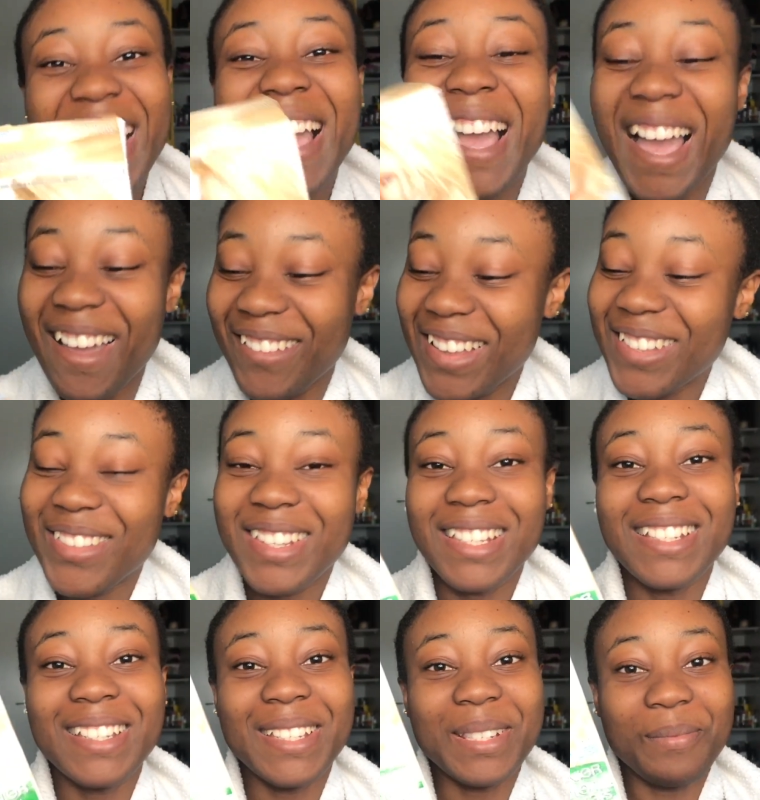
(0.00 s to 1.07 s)
I'm going to be using
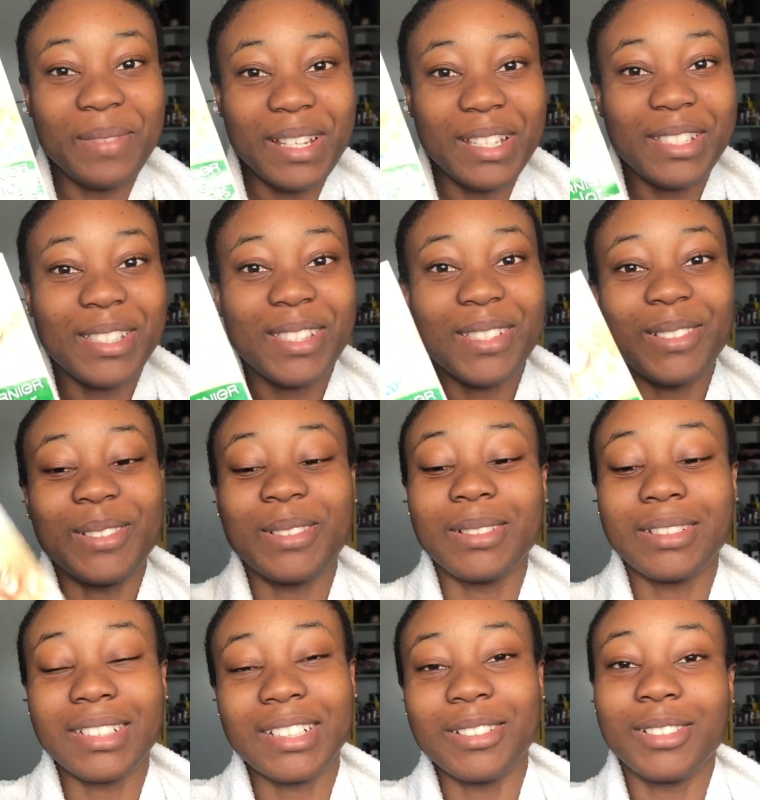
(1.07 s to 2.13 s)
this bleach to
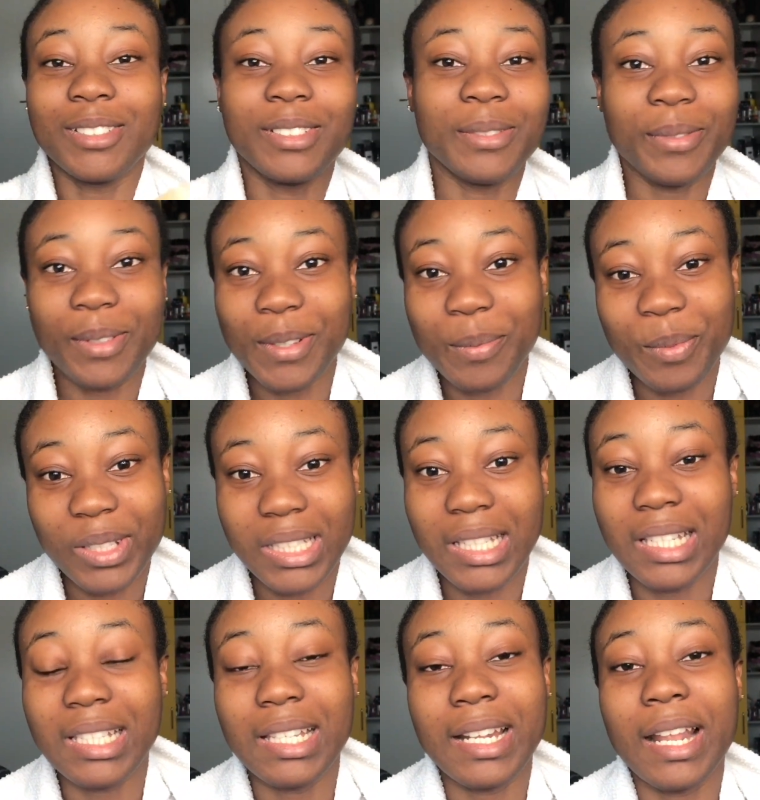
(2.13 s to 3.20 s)
do the first
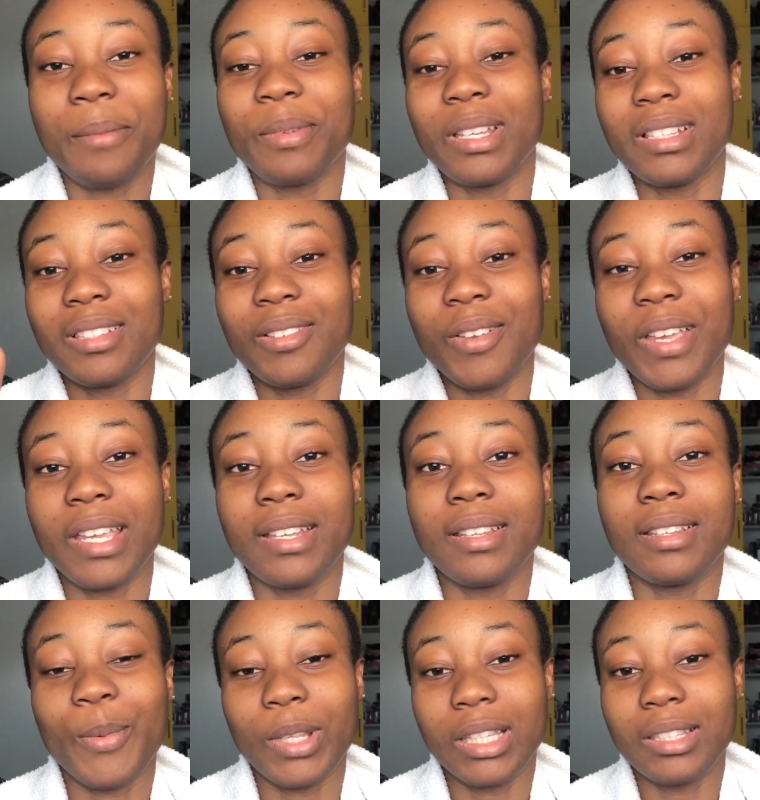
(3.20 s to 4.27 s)
process, then I'm going to go in
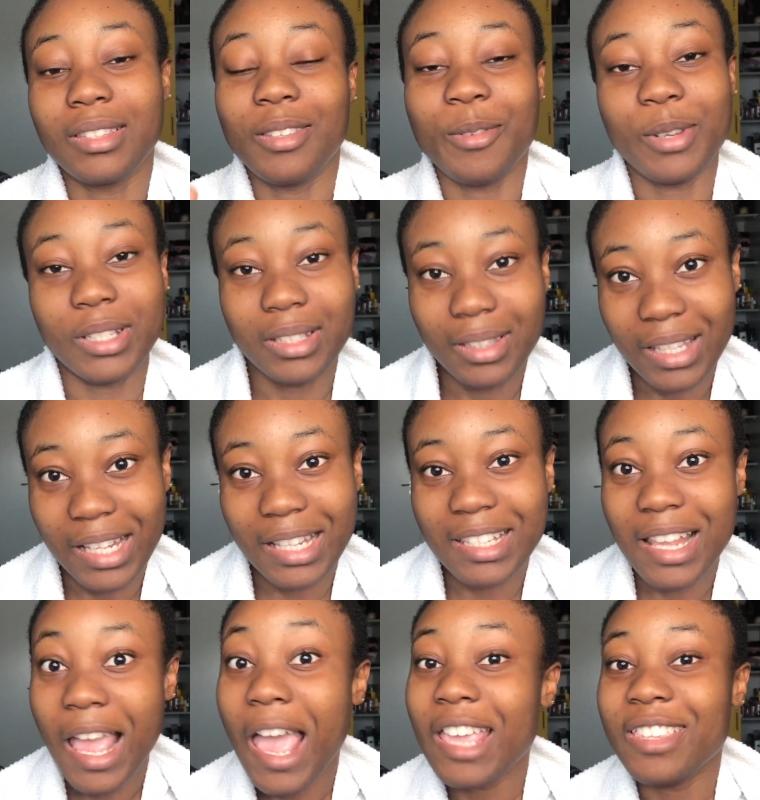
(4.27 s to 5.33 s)
with the rest things.
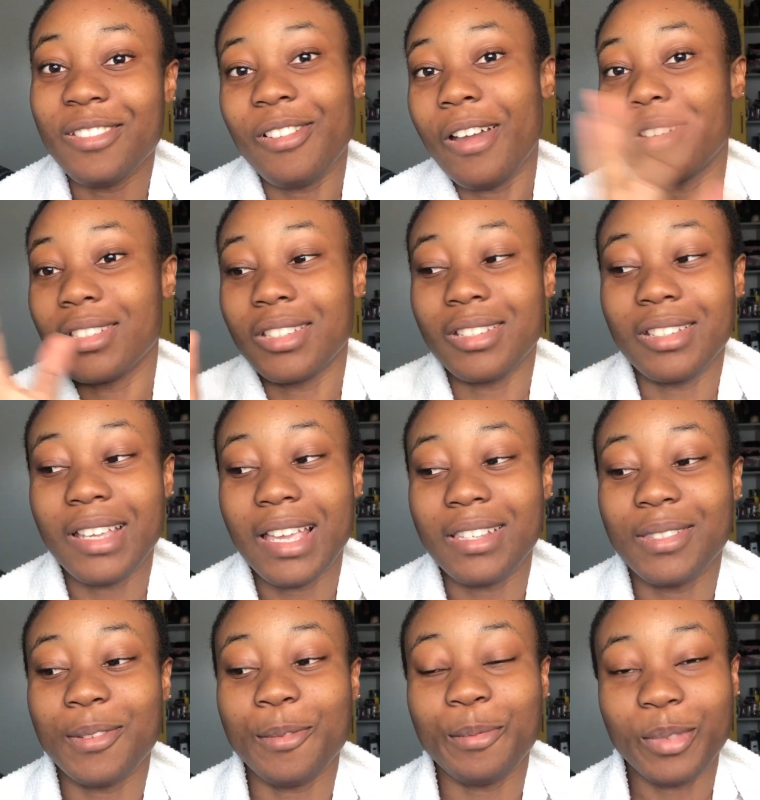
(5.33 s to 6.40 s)
Then I'll show you guys
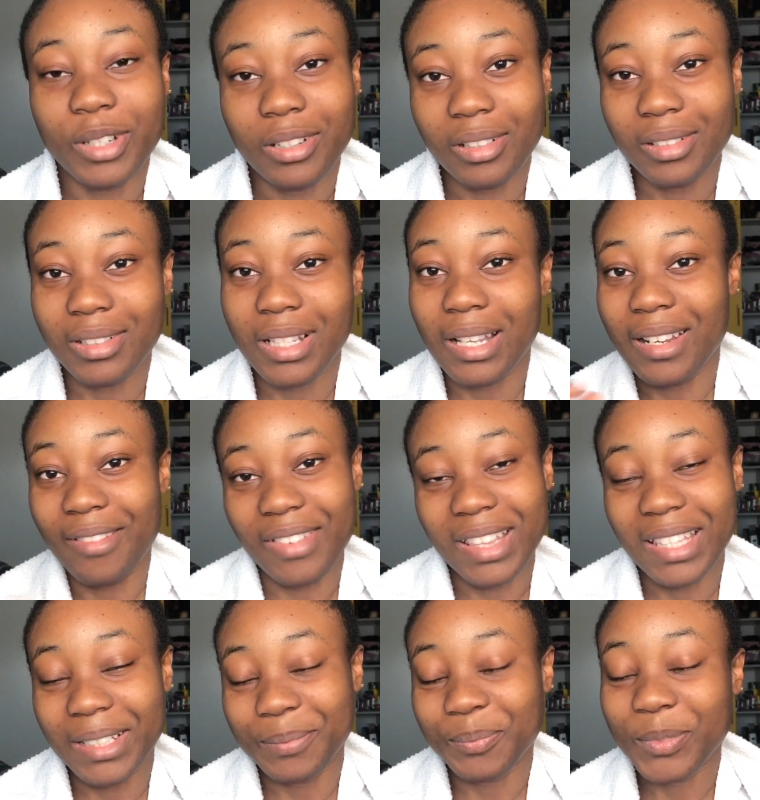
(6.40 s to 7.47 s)
the product and
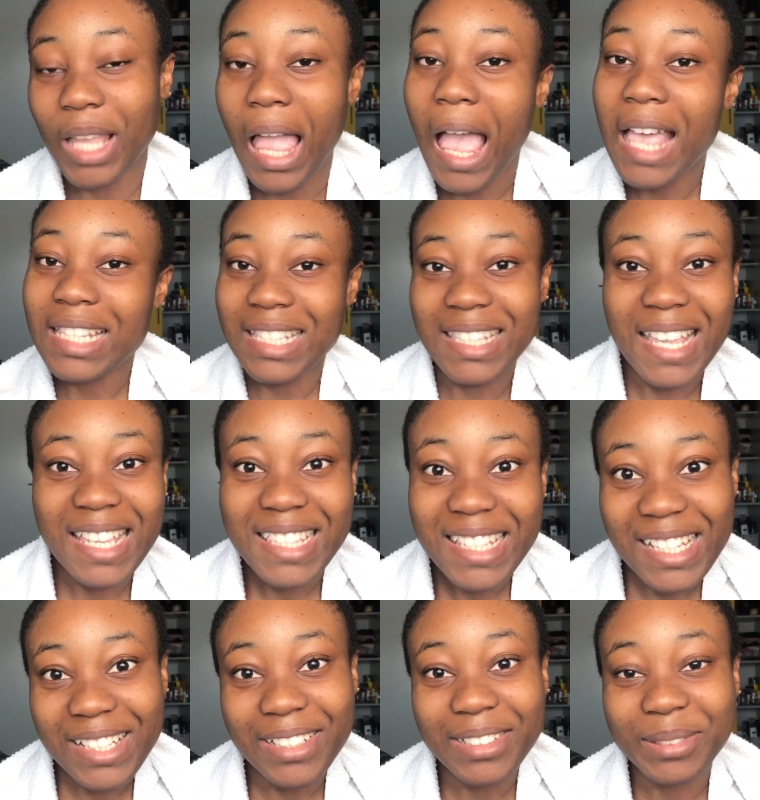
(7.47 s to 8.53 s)
everything. So stay
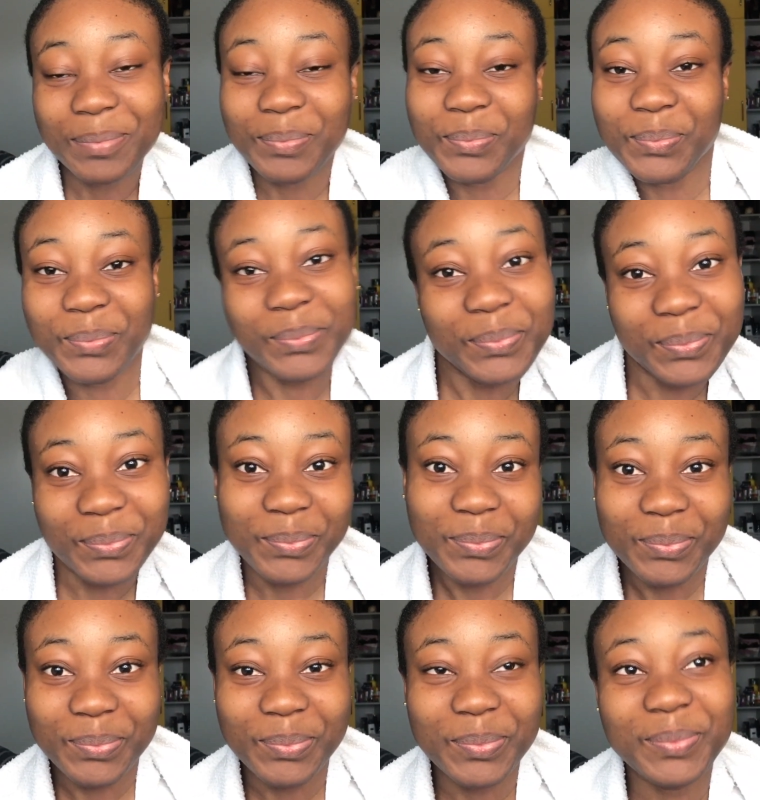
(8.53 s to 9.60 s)
tuned.
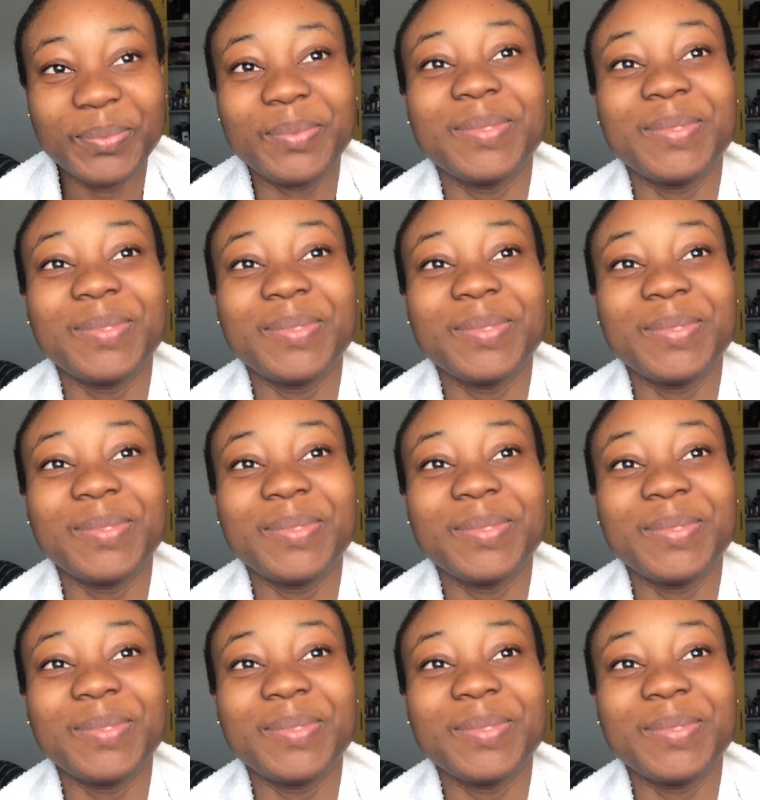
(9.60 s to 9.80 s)
To